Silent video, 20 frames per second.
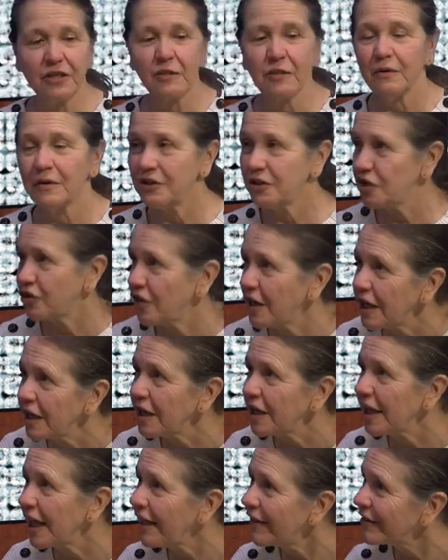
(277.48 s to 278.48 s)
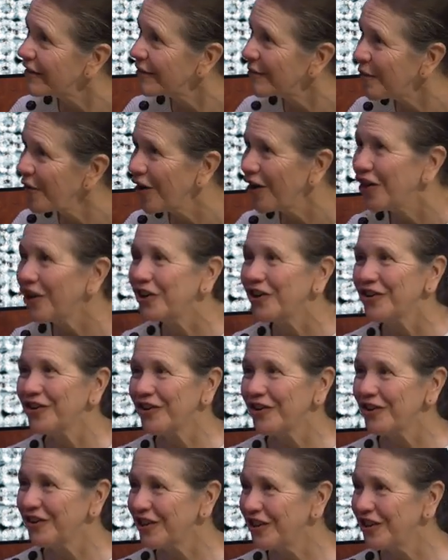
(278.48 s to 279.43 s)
is drink a glass of water,